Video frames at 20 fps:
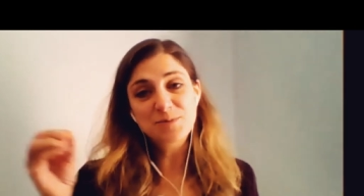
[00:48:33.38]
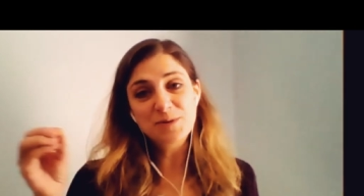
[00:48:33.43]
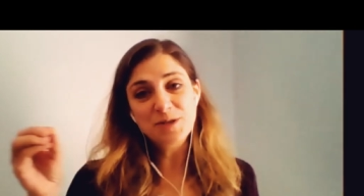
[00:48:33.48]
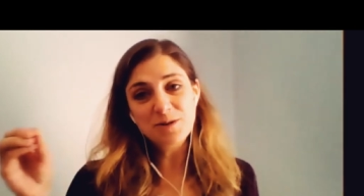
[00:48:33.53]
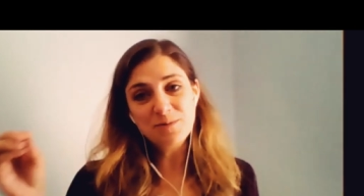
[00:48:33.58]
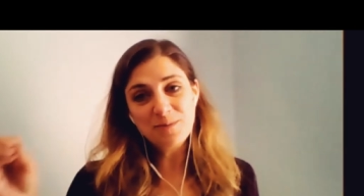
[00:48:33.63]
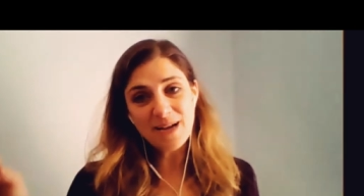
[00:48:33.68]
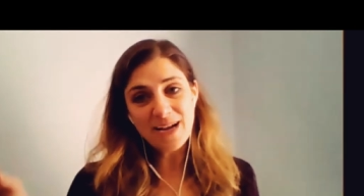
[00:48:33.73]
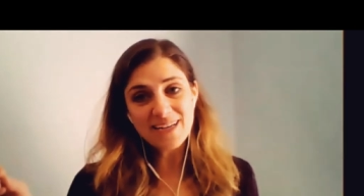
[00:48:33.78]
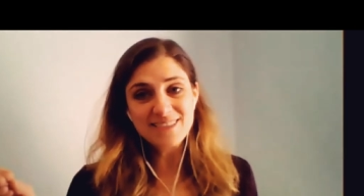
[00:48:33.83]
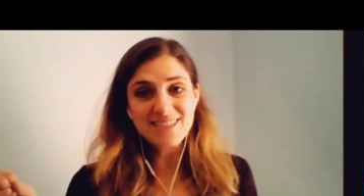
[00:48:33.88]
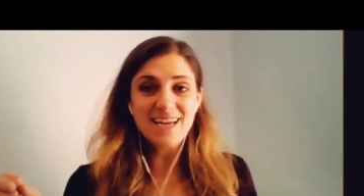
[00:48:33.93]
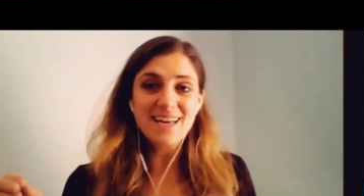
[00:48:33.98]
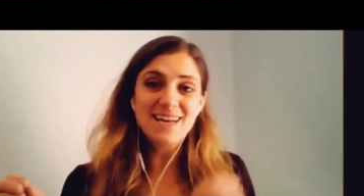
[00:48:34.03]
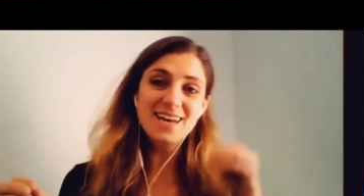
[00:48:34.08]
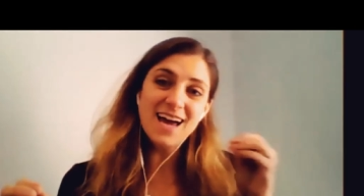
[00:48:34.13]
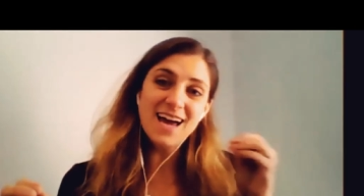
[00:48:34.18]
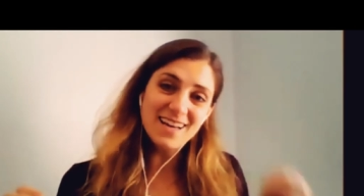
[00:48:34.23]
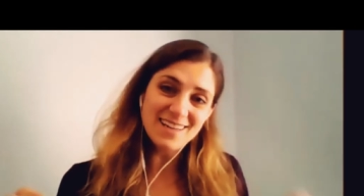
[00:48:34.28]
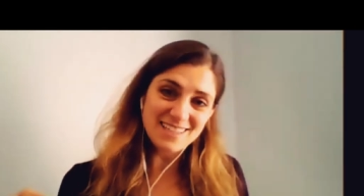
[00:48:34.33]
HBO Max
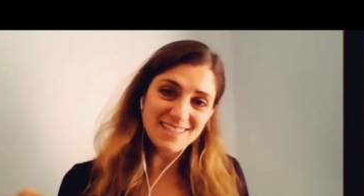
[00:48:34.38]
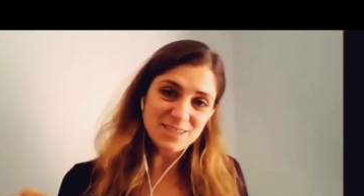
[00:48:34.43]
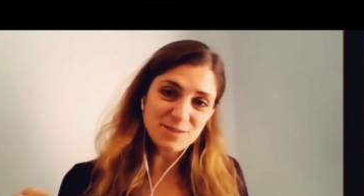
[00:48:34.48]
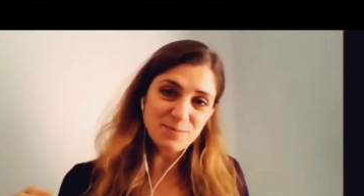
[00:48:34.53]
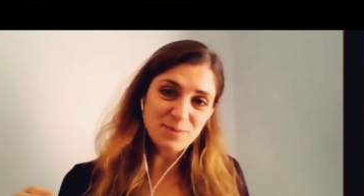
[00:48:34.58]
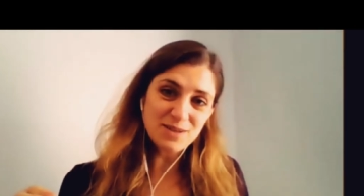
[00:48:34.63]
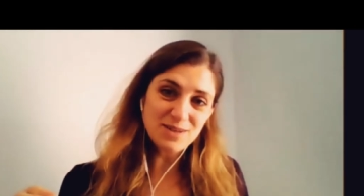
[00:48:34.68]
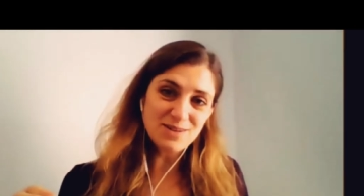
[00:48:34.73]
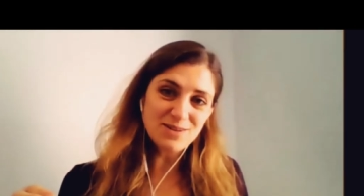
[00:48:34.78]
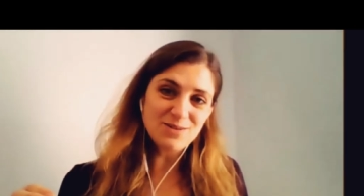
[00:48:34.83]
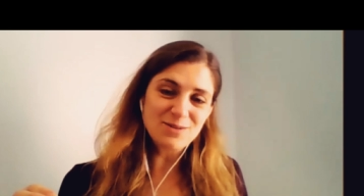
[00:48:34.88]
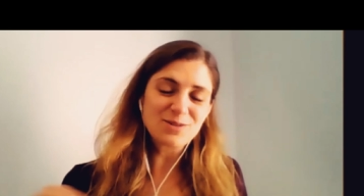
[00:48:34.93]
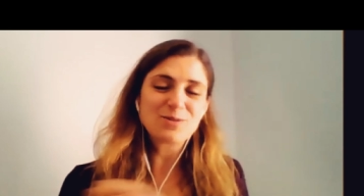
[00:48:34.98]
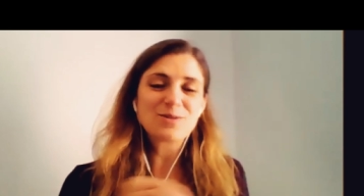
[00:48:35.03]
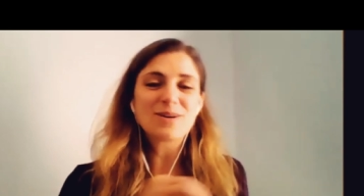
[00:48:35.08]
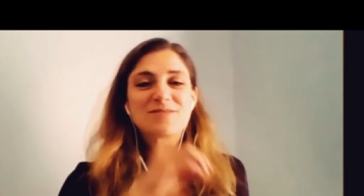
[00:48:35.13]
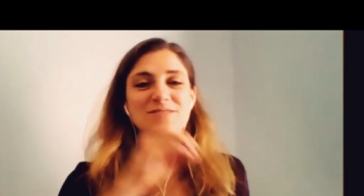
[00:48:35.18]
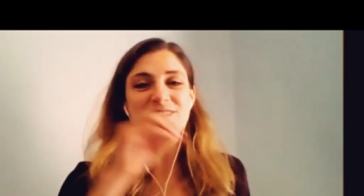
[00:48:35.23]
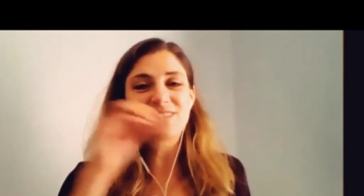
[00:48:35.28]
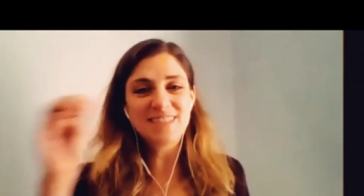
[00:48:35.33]
and not HBO, you
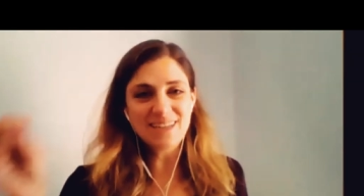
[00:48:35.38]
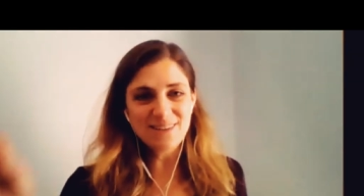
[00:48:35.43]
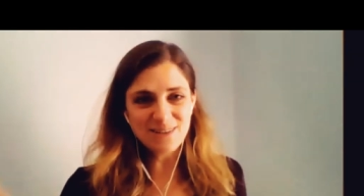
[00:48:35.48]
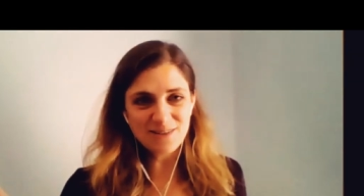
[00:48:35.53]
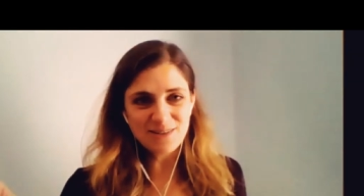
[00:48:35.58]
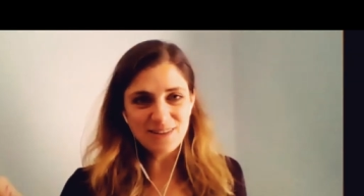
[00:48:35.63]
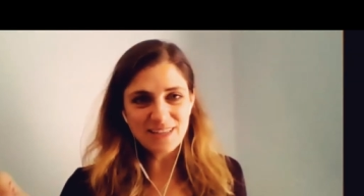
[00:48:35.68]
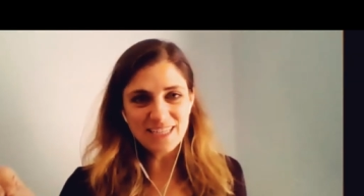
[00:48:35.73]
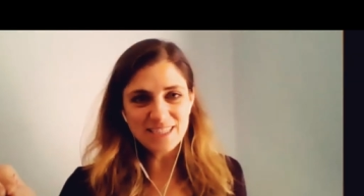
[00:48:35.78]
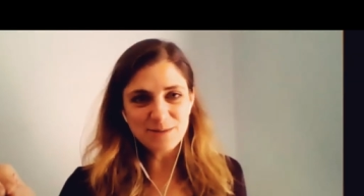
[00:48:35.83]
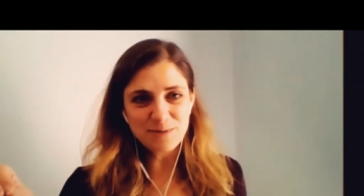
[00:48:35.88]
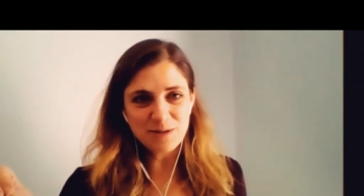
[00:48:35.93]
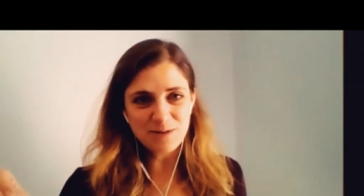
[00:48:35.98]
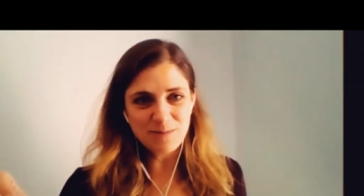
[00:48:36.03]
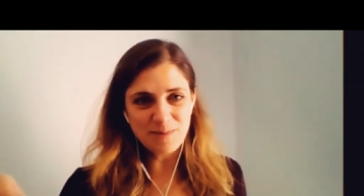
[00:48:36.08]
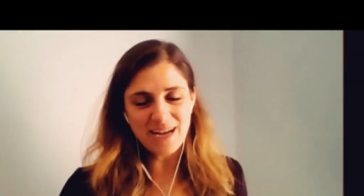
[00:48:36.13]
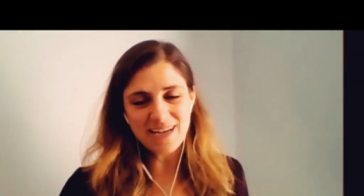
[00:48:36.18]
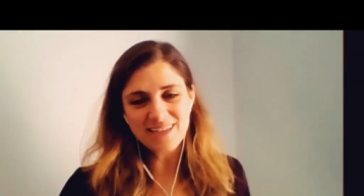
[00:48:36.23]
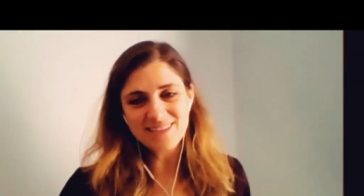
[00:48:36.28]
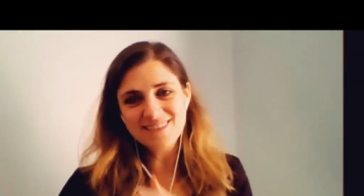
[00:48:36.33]
have to download the HBO
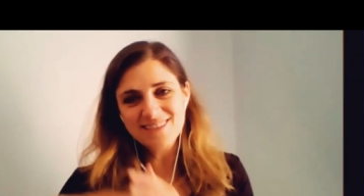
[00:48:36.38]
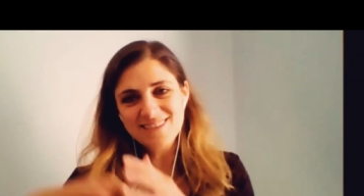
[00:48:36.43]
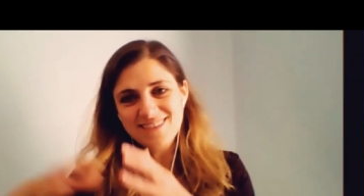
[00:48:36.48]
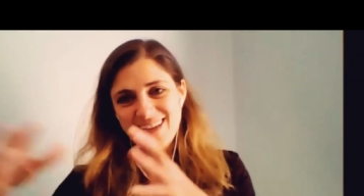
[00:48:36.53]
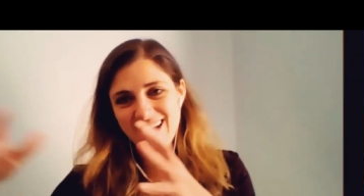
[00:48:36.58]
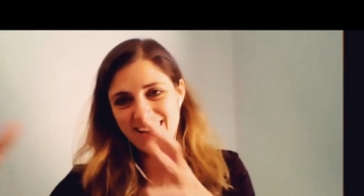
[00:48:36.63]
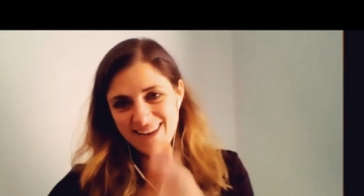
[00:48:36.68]
Max